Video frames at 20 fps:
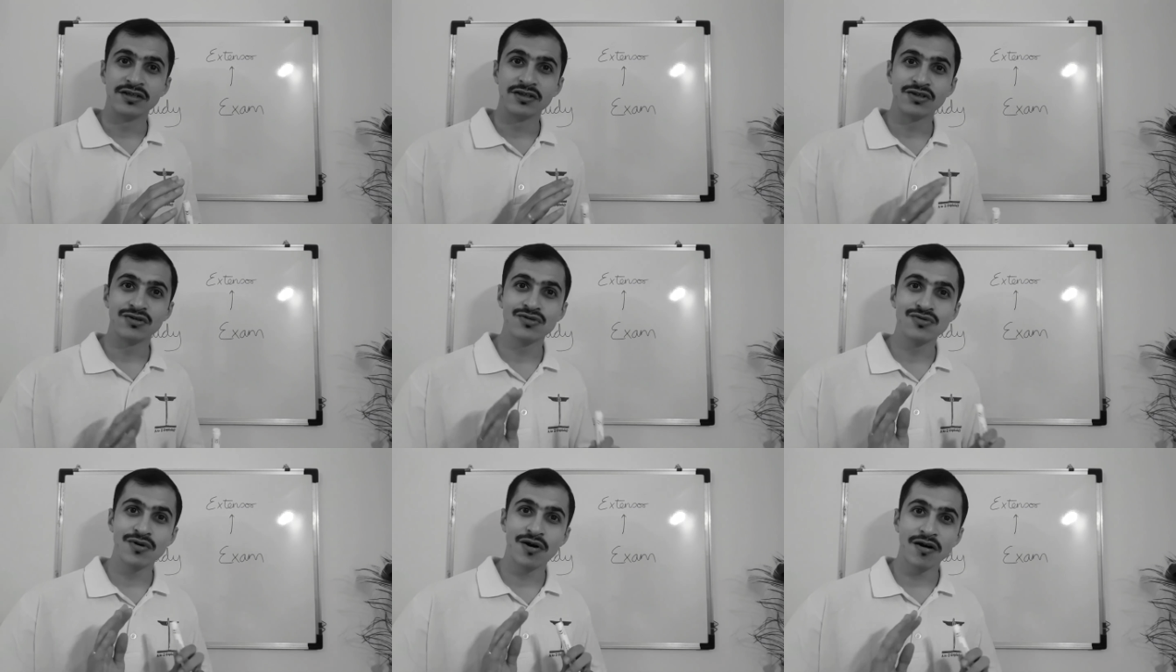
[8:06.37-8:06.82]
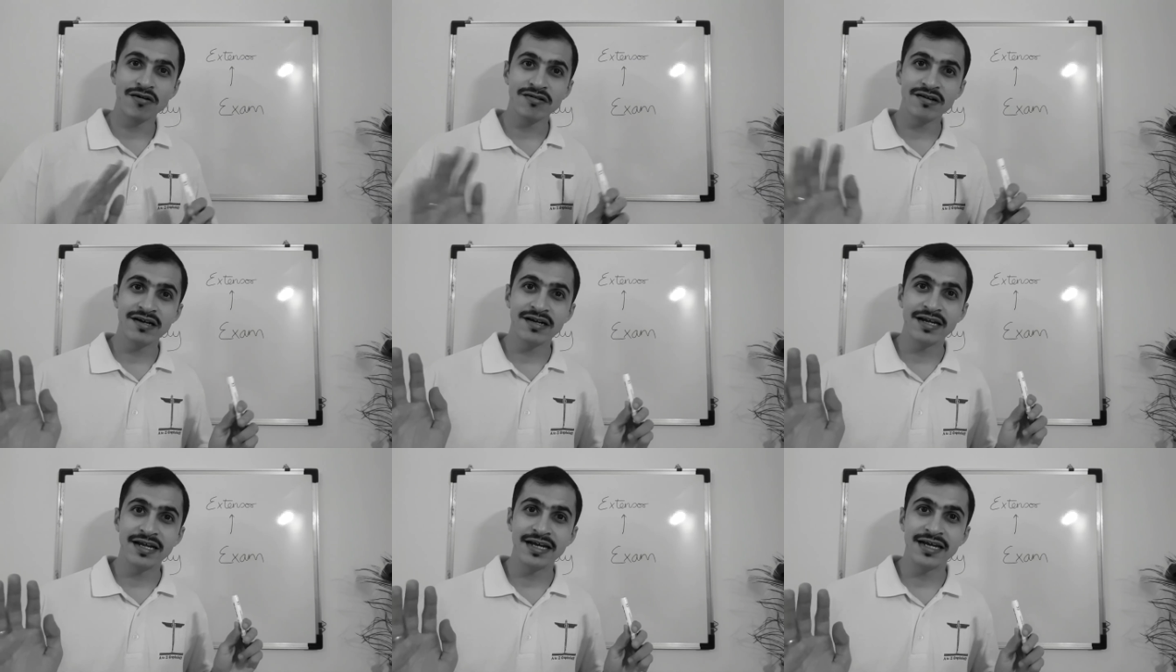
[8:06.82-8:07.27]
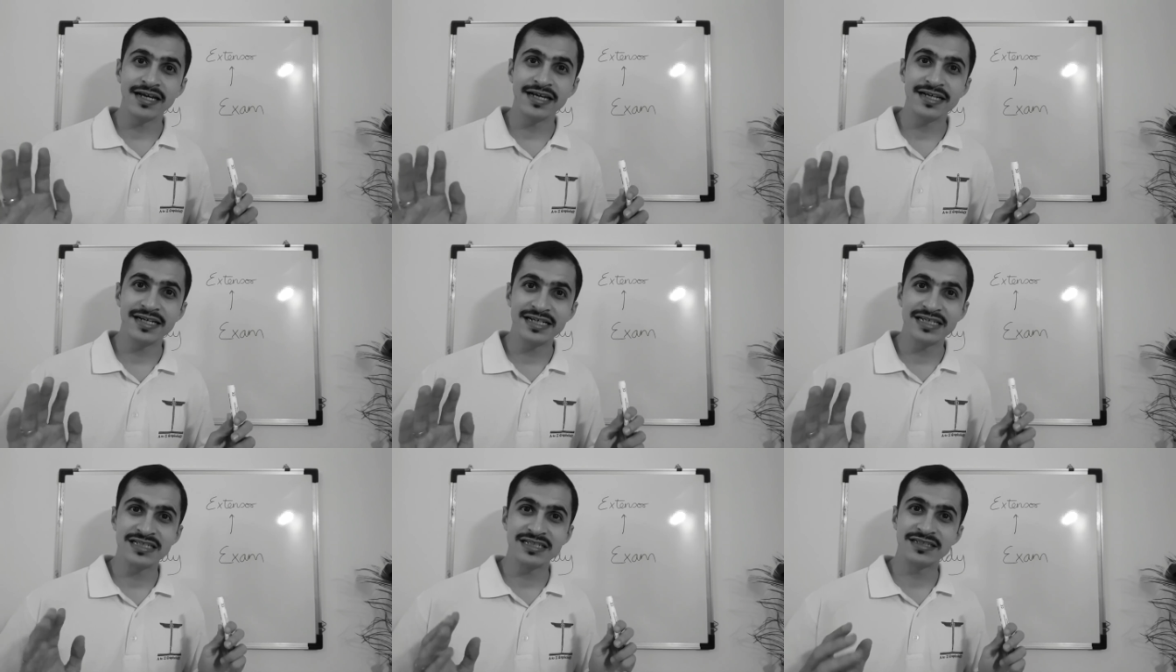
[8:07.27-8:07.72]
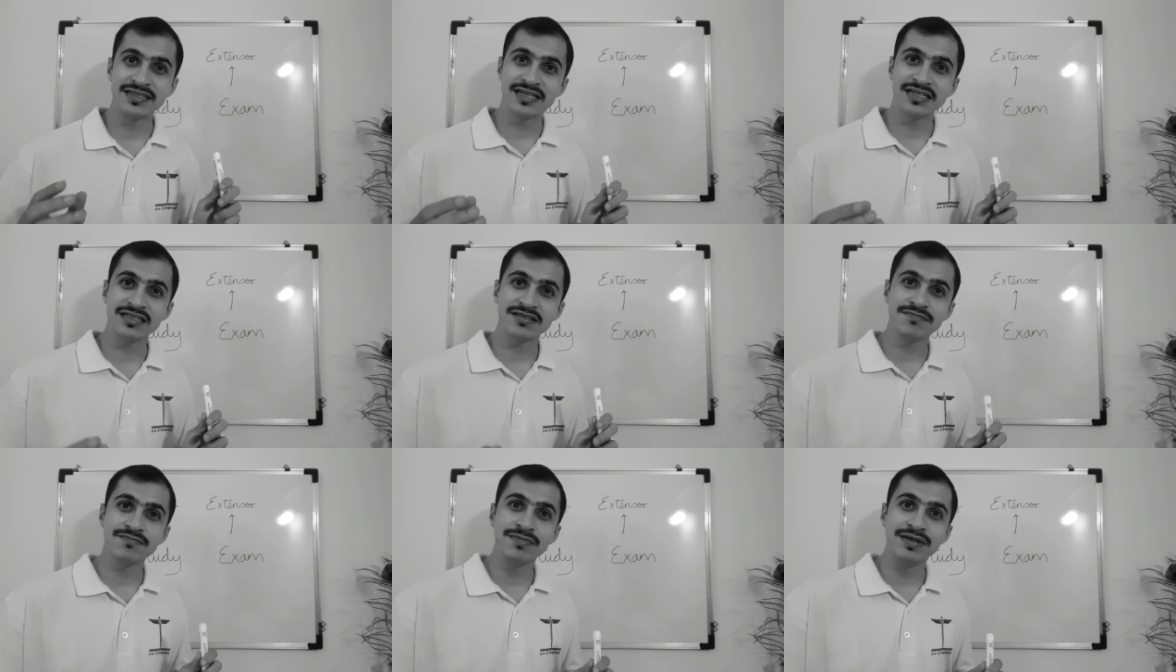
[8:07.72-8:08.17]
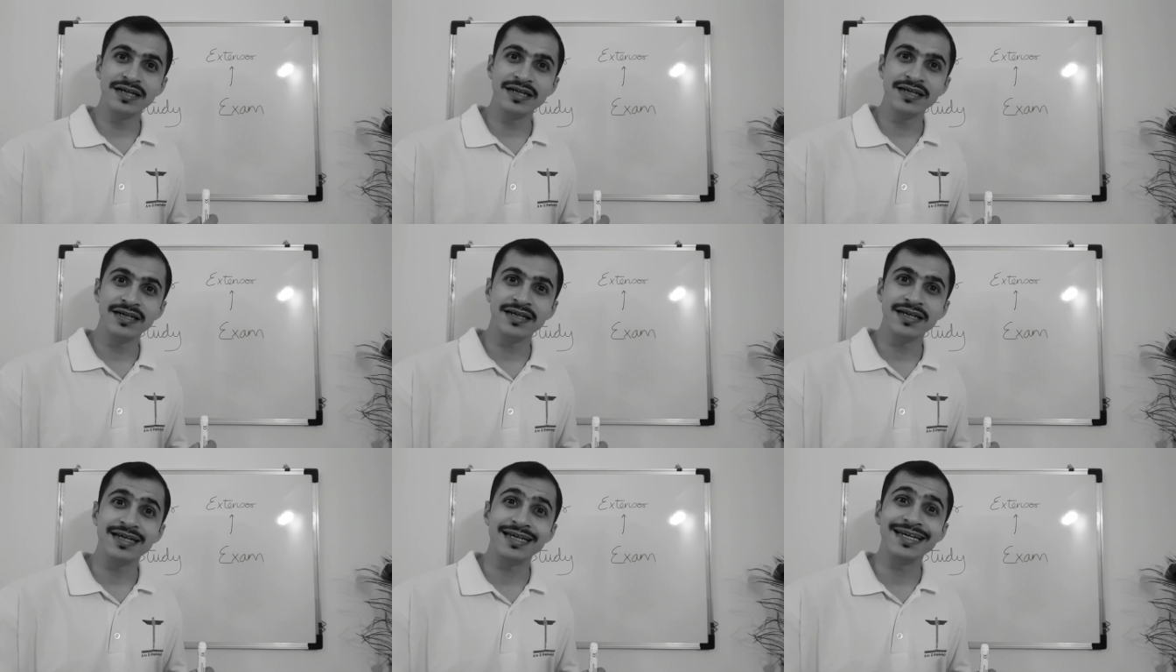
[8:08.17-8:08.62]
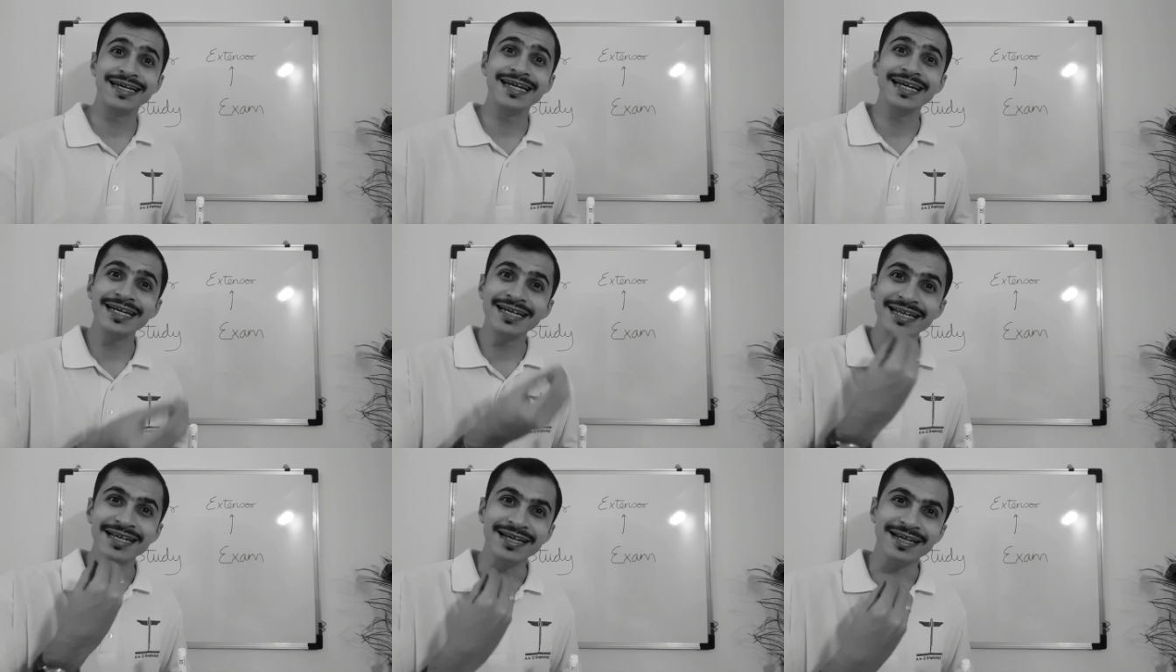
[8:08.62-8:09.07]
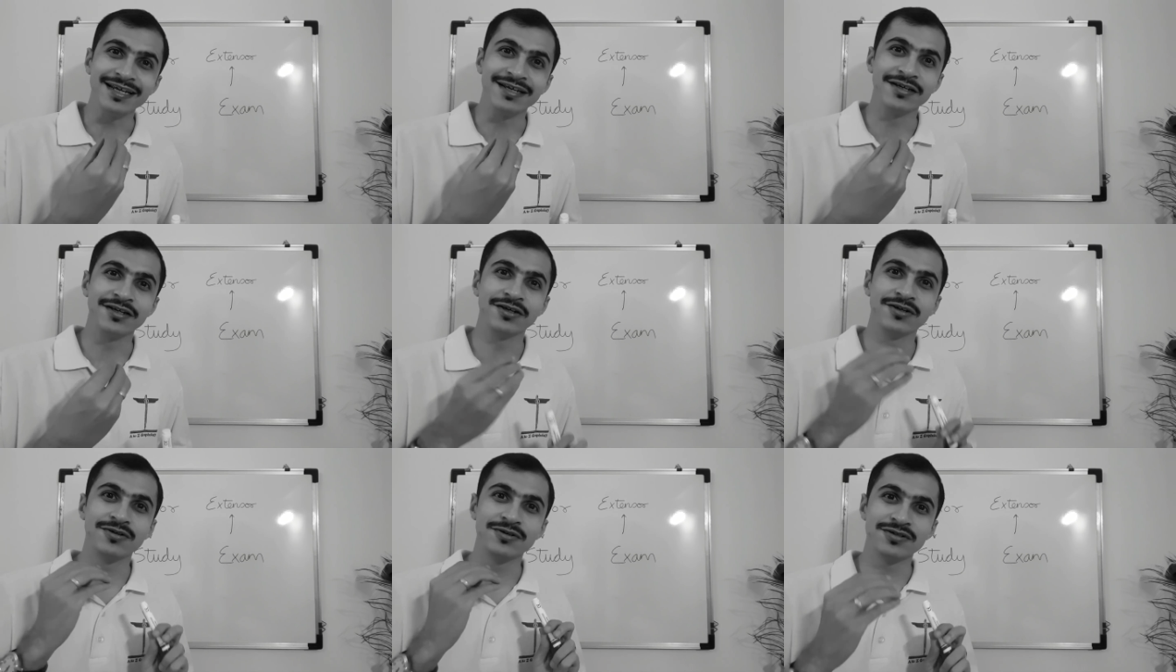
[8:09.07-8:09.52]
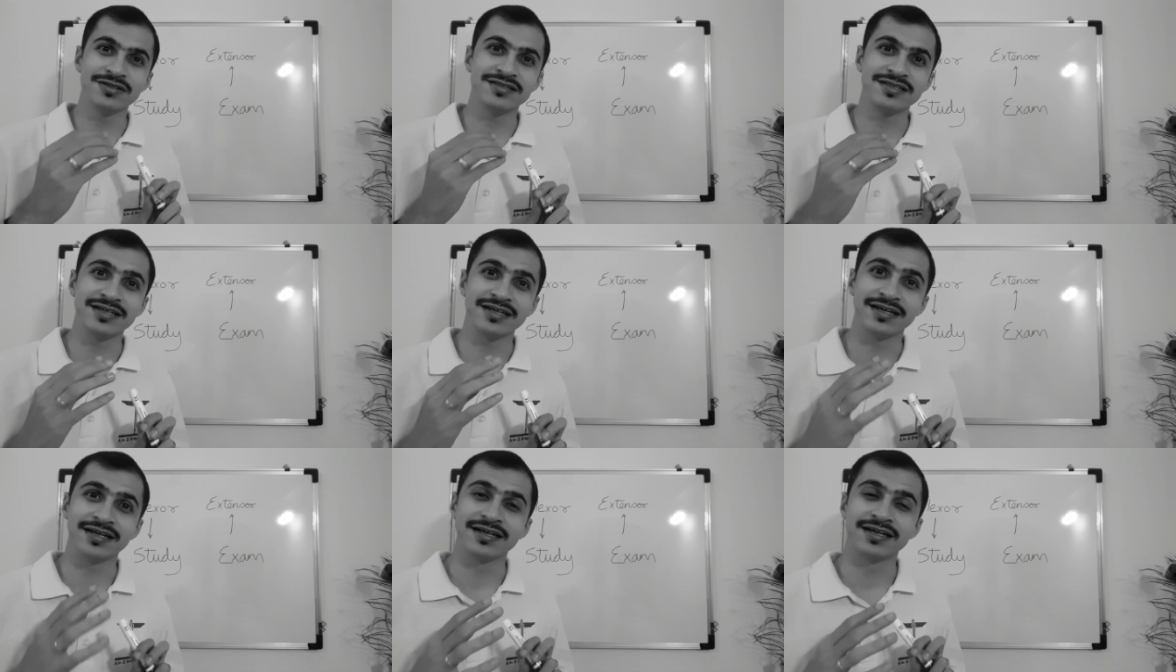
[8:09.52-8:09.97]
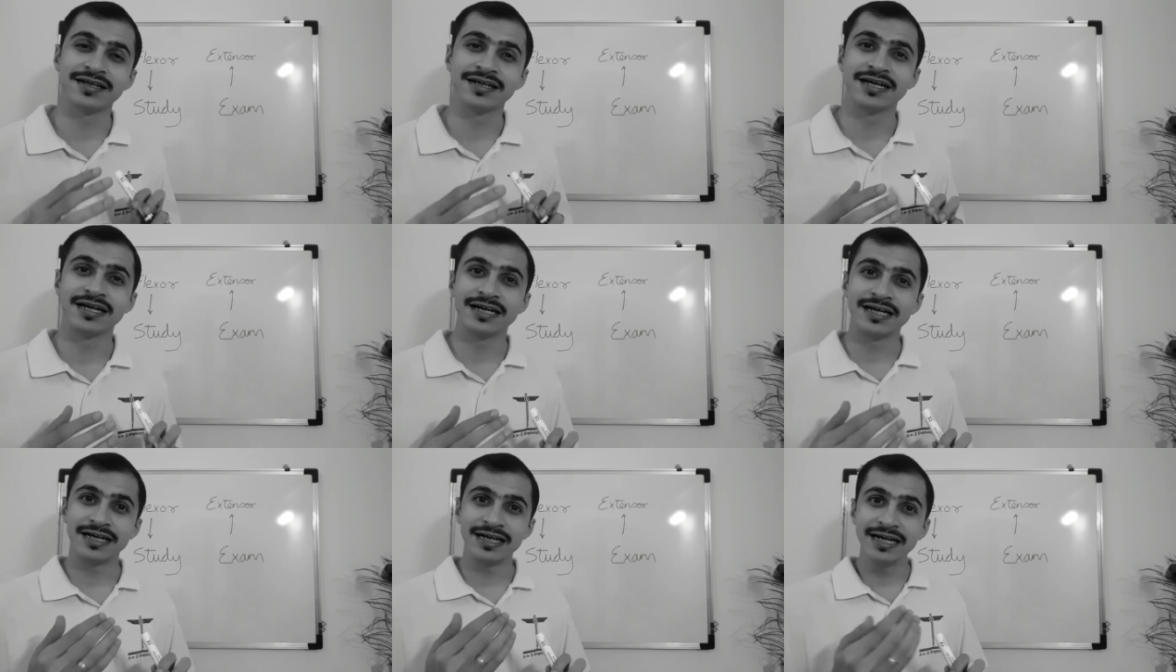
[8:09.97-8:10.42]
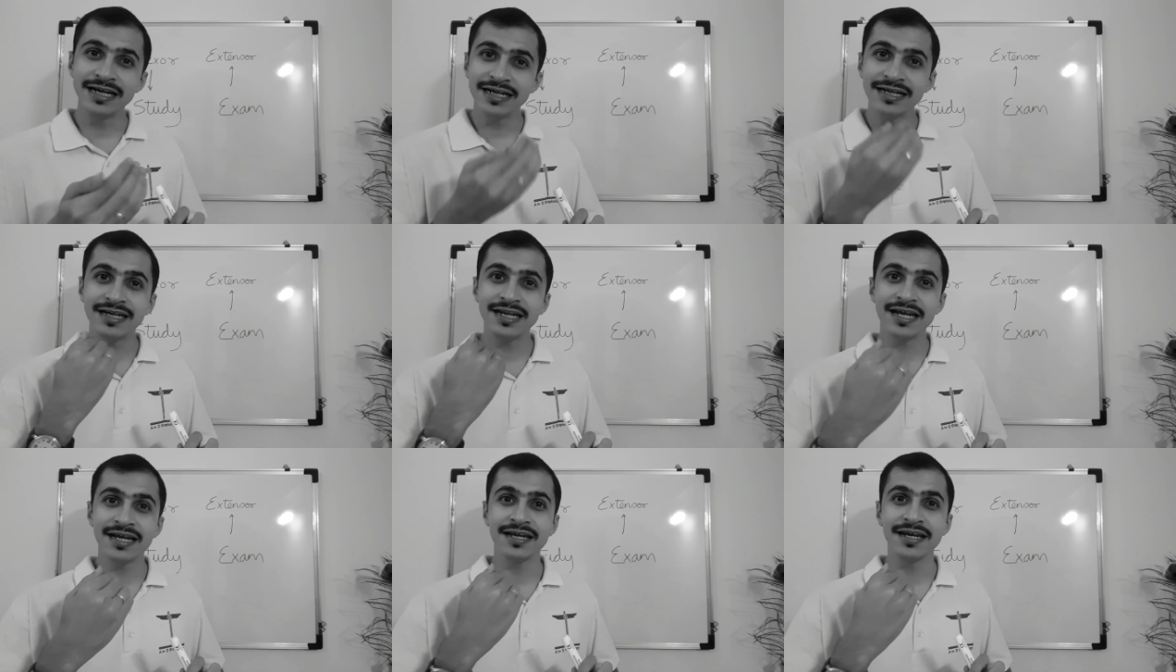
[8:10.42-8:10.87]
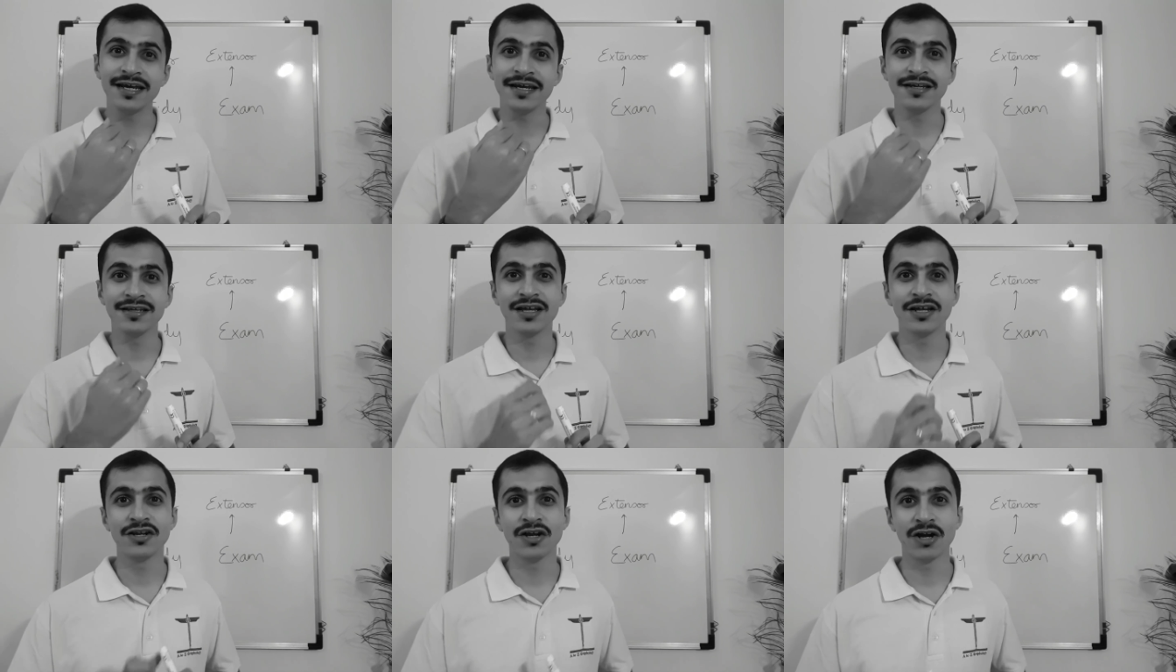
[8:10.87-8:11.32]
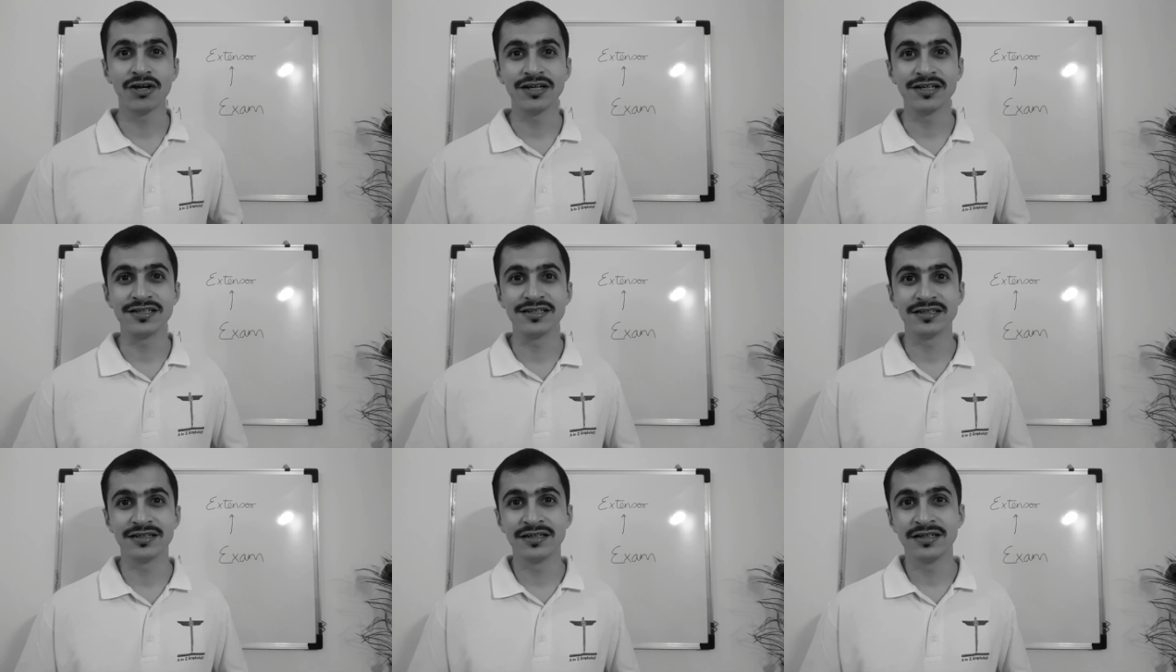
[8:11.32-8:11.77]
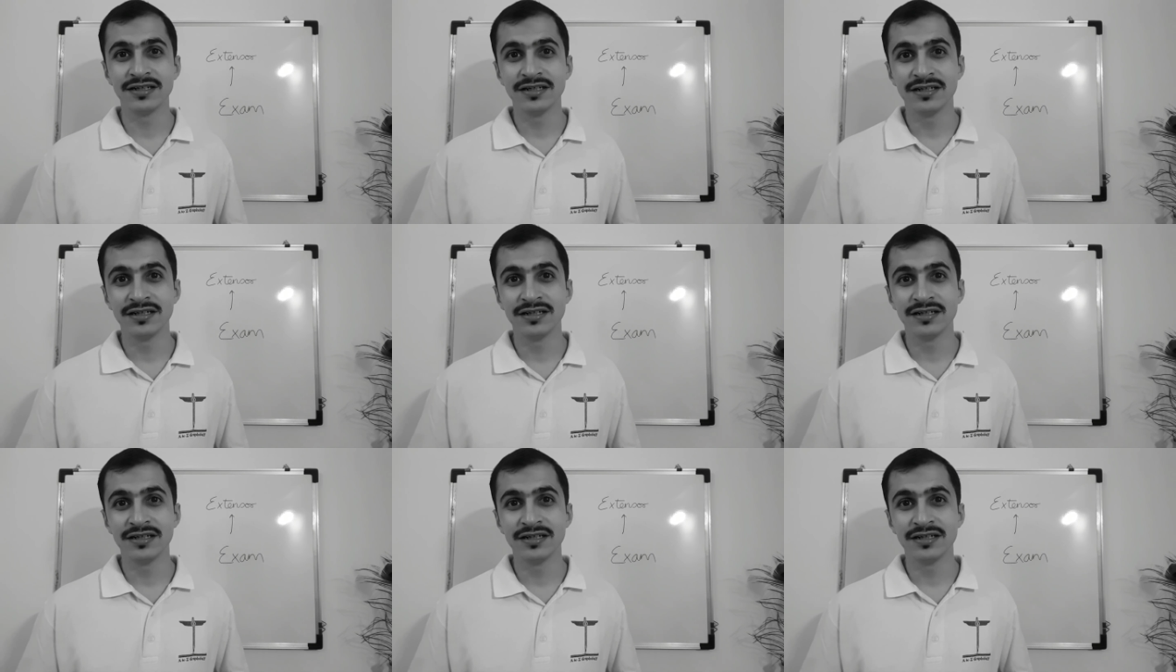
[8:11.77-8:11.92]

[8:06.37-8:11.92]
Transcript: Throughout the day he has just been eating, you could say, intaking the knowledge.